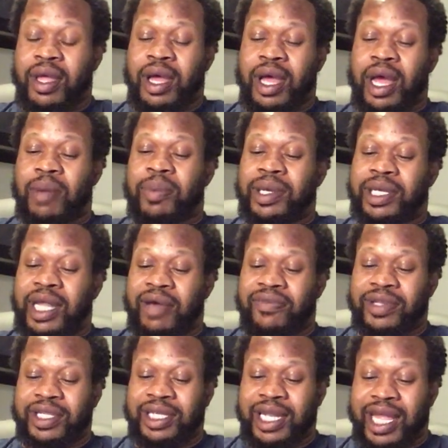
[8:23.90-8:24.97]
But
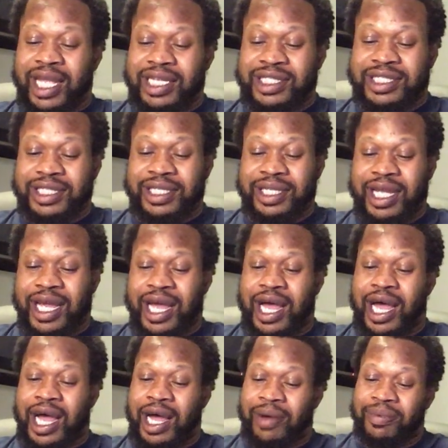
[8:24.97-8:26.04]
nevertheless,
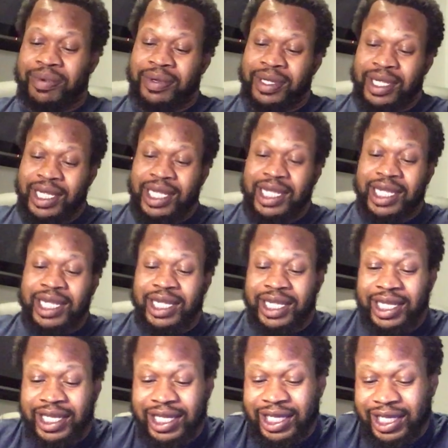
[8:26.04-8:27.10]

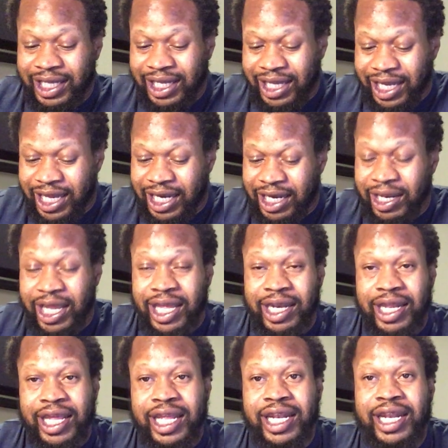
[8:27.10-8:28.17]

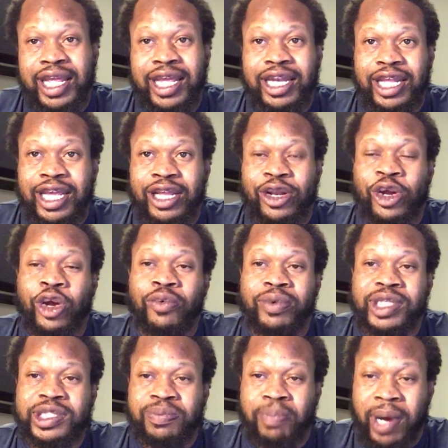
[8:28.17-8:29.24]
in her
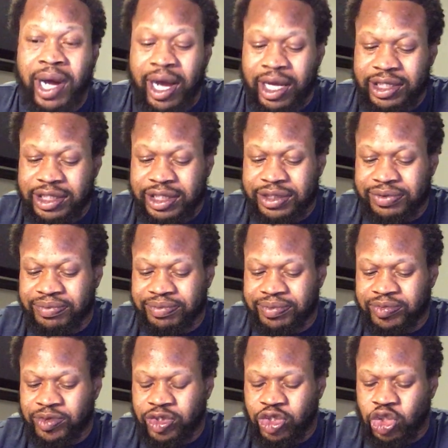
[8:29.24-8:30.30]
response
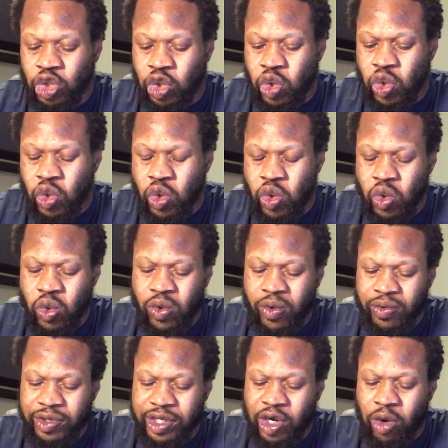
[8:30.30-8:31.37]
to,
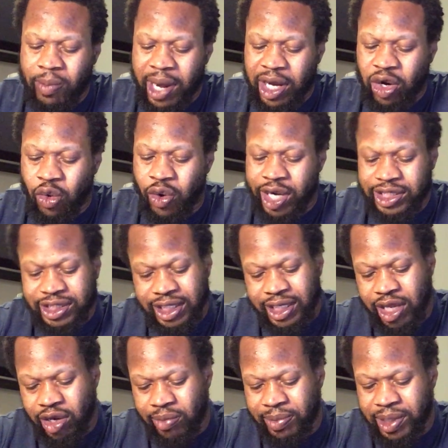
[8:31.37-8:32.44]
you know, my question,
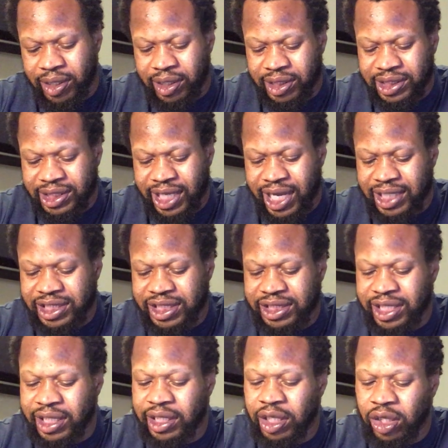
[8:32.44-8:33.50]
helped me understand. She
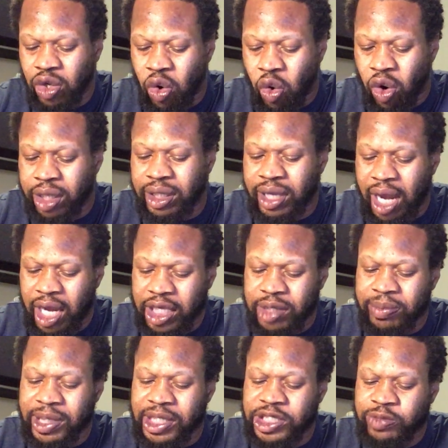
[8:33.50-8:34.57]
said the court
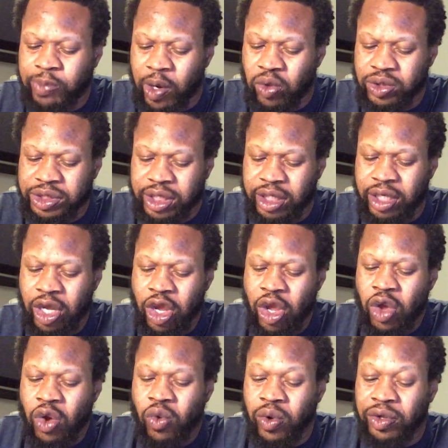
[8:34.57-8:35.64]
documents posted
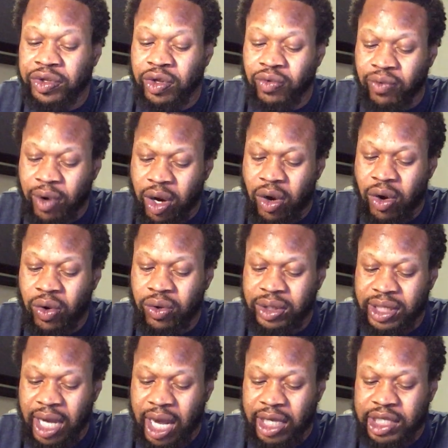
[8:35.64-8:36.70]
were the wrong
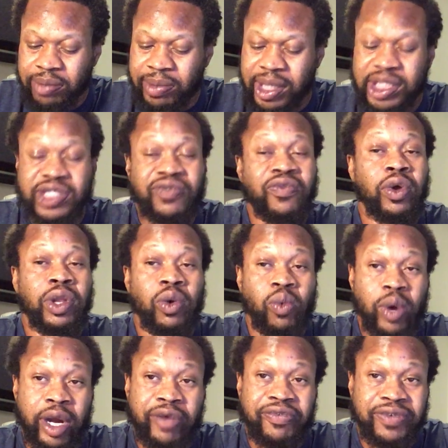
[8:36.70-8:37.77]
documents for the
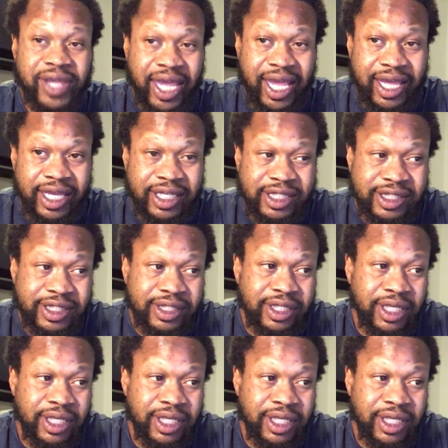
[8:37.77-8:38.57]
Wirth case.